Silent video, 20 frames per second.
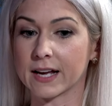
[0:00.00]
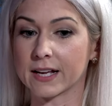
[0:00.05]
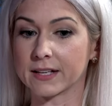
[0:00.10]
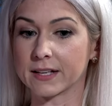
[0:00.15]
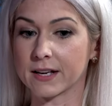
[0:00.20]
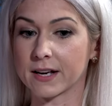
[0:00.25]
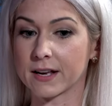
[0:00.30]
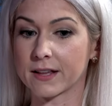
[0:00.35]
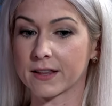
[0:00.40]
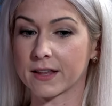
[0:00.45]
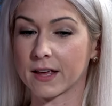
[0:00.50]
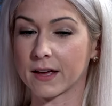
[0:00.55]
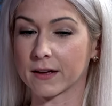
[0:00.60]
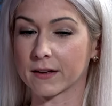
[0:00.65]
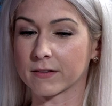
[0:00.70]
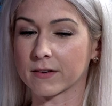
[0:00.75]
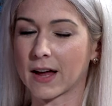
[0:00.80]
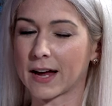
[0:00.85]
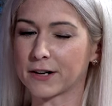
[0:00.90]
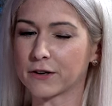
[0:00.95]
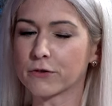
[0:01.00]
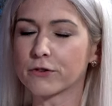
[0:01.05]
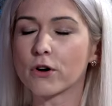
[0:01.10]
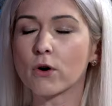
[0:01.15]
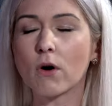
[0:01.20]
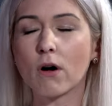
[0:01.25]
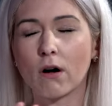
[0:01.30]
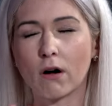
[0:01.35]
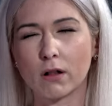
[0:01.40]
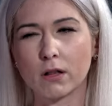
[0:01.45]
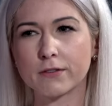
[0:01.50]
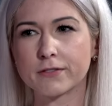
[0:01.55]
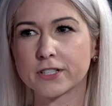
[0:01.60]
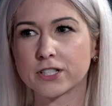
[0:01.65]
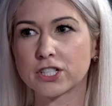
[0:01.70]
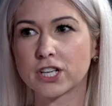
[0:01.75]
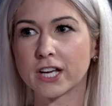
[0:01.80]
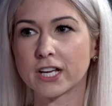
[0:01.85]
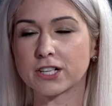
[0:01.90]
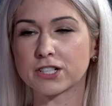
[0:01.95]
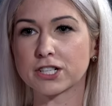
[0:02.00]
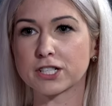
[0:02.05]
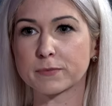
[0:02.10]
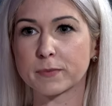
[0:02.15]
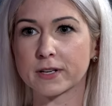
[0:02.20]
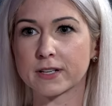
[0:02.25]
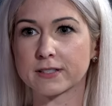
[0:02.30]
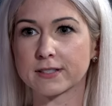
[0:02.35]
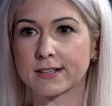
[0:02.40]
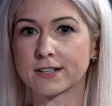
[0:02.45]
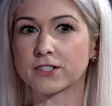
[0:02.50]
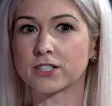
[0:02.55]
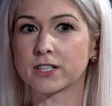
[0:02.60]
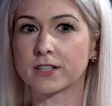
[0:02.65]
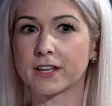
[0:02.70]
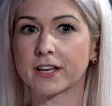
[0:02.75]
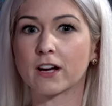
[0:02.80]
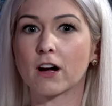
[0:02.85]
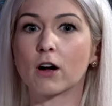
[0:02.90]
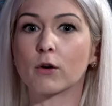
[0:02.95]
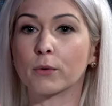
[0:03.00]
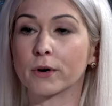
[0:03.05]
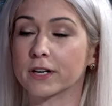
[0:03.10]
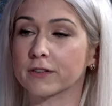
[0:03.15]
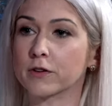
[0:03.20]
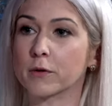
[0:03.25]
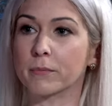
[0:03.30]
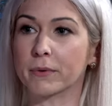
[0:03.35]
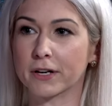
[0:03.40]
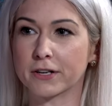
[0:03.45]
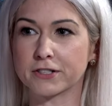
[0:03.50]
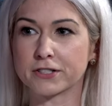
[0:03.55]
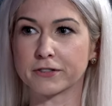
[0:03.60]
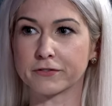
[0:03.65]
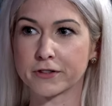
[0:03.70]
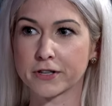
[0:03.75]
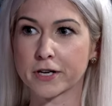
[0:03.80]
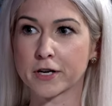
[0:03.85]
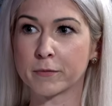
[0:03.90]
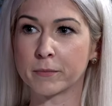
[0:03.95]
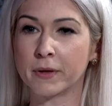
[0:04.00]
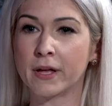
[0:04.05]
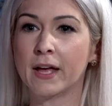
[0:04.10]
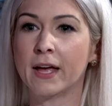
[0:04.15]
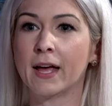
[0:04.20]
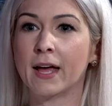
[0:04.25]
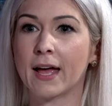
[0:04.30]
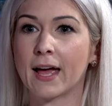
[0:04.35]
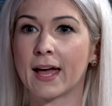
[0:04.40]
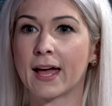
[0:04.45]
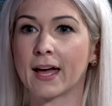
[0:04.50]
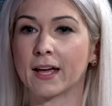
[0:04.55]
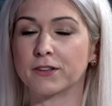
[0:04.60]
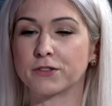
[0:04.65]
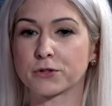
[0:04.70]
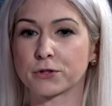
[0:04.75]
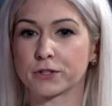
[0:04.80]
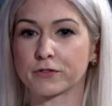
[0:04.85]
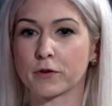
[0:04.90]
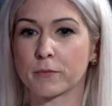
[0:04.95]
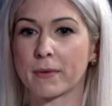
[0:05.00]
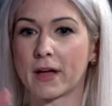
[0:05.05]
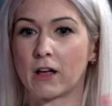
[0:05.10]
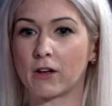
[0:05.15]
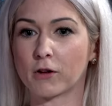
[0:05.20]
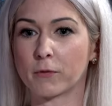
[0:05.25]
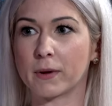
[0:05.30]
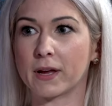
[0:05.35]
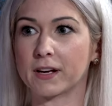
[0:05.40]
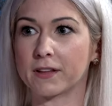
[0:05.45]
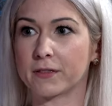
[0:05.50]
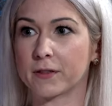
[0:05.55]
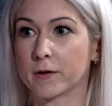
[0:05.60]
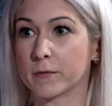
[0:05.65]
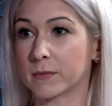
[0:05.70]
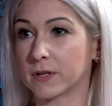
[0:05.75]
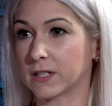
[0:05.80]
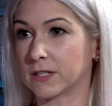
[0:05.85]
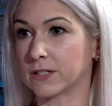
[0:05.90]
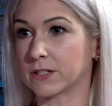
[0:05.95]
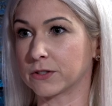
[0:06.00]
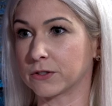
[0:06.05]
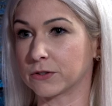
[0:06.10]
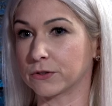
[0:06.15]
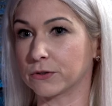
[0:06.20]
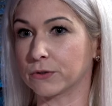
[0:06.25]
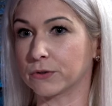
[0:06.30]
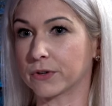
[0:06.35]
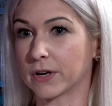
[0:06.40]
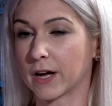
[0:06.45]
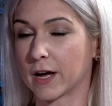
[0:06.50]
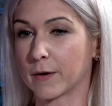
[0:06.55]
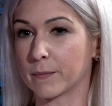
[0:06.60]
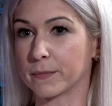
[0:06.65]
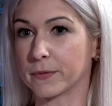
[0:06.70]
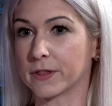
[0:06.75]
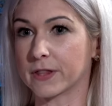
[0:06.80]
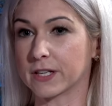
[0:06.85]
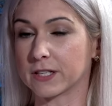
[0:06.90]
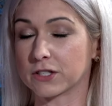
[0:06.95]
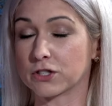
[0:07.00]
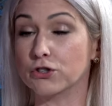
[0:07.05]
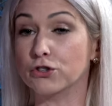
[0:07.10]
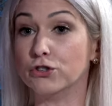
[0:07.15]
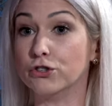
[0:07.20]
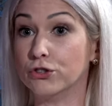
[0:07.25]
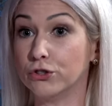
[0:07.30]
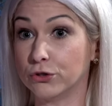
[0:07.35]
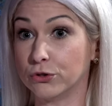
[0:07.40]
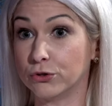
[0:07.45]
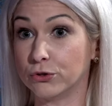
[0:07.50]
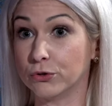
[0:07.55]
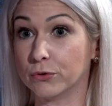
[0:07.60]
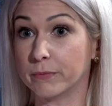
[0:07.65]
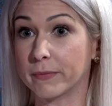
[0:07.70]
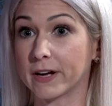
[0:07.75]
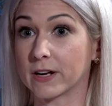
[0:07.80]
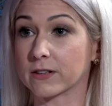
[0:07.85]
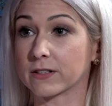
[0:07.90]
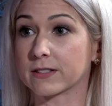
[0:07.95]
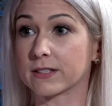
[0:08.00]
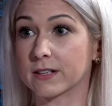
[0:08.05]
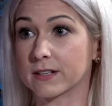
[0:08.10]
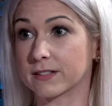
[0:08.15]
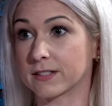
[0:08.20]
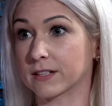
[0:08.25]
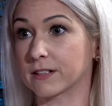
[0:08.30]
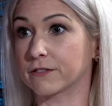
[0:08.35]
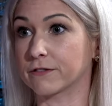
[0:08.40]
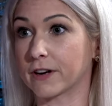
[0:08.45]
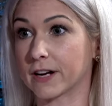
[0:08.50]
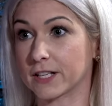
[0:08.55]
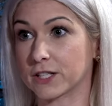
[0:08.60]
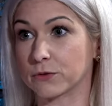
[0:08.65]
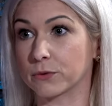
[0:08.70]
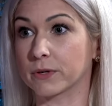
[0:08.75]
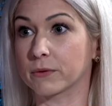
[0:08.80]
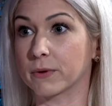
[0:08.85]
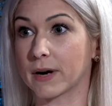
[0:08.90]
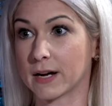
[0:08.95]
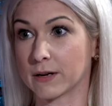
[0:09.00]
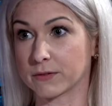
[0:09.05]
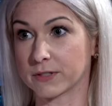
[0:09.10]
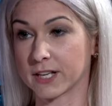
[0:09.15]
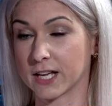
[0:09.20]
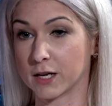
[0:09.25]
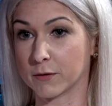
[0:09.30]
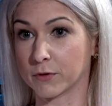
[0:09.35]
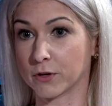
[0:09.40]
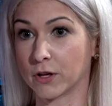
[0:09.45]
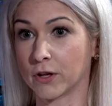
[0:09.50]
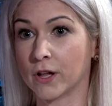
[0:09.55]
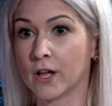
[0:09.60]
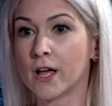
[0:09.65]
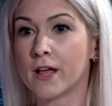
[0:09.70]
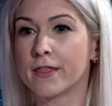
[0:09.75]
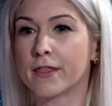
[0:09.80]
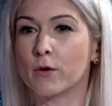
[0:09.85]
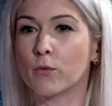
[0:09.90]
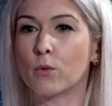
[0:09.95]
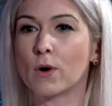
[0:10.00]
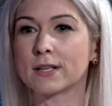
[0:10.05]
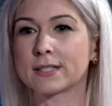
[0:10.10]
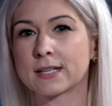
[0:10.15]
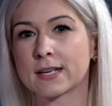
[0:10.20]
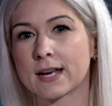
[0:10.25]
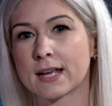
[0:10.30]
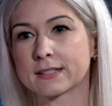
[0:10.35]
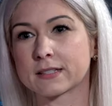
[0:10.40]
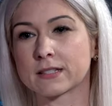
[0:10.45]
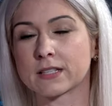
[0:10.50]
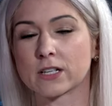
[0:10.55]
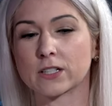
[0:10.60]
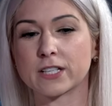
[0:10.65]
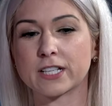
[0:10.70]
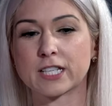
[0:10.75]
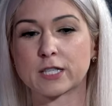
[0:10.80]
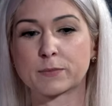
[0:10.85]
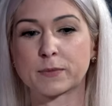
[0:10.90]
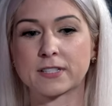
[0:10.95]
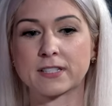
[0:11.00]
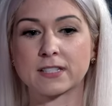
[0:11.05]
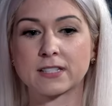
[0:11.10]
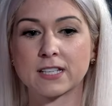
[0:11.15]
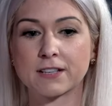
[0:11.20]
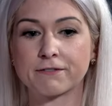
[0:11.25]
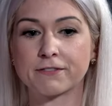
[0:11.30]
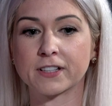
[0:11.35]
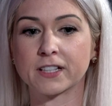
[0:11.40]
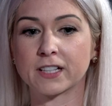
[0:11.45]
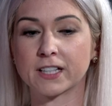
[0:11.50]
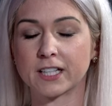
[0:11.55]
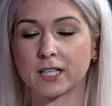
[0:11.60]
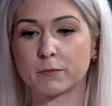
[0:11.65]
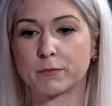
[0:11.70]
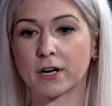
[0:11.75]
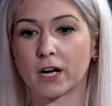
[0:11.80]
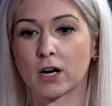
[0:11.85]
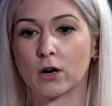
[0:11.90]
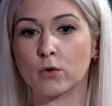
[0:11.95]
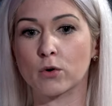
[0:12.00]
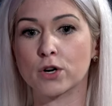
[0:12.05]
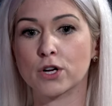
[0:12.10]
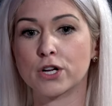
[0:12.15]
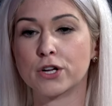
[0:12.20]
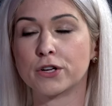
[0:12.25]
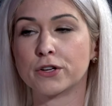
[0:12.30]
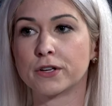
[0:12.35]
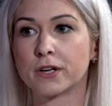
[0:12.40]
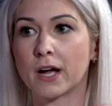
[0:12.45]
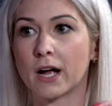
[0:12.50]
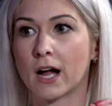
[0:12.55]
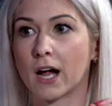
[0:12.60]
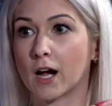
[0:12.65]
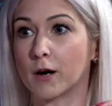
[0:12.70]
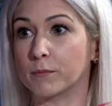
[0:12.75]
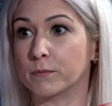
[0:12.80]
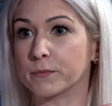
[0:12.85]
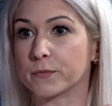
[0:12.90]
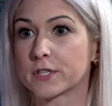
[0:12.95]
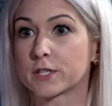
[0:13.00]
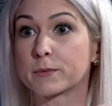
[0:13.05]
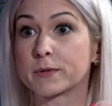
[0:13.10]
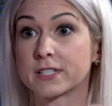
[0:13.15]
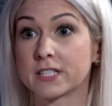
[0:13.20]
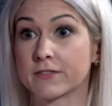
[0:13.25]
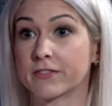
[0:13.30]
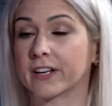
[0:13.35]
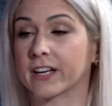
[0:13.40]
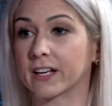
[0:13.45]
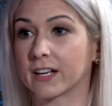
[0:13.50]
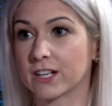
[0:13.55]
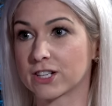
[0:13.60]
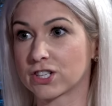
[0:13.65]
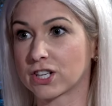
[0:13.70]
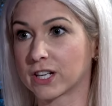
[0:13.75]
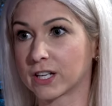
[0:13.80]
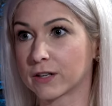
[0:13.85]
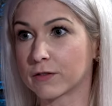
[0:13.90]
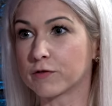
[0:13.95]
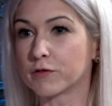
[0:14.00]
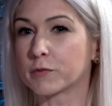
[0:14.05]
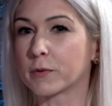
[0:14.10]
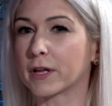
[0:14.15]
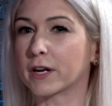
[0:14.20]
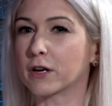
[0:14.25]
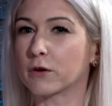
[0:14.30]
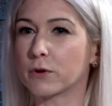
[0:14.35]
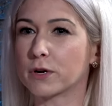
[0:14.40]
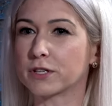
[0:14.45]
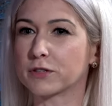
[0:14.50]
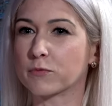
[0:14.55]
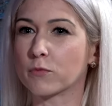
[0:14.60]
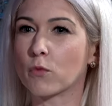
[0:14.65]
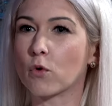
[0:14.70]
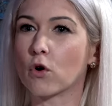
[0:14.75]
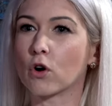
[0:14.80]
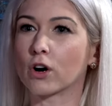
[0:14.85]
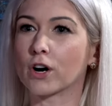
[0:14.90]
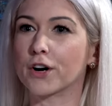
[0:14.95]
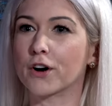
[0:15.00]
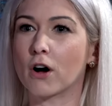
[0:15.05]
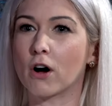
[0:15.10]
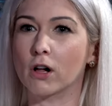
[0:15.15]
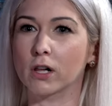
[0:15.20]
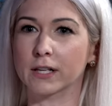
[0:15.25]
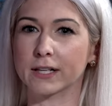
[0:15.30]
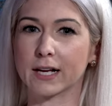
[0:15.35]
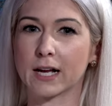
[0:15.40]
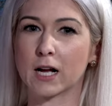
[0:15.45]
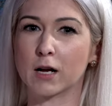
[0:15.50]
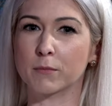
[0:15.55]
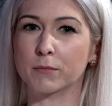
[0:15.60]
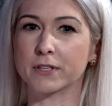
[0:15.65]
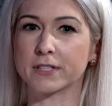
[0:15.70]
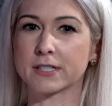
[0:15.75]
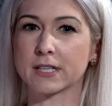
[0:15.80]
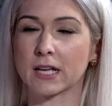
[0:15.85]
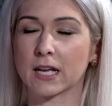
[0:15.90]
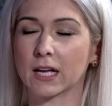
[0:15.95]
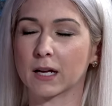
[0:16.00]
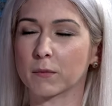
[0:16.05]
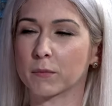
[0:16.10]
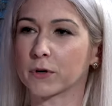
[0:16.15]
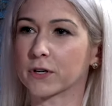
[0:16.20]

And I don't know all of the changes, but essentially they got rid of a bunch of them and sort of amalgamated them into this new Mayor Citizen Advisory Roundtable that wasn't necessarily specifically about specific initiatives, but it was more an all-encompassing